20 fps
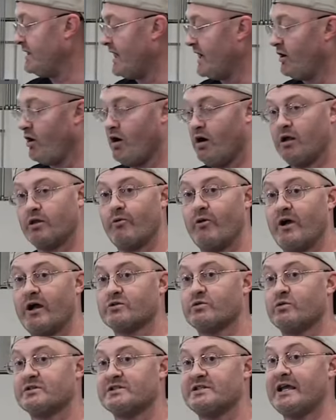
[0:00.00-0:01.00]
Um, if
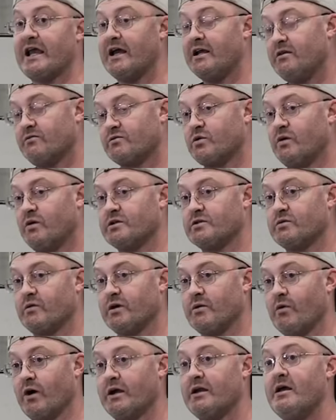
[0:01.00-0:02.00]
that slips a little
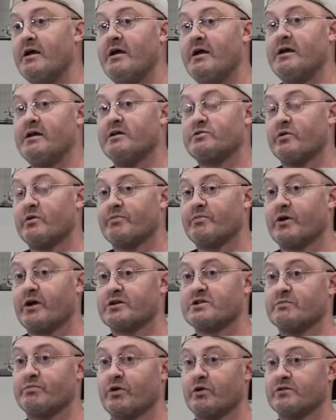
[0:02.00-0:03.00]
bit, Atlas as a
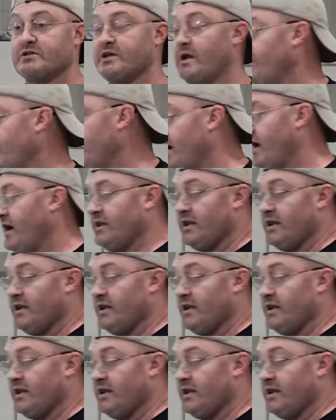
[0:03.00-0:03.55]
business, we've got this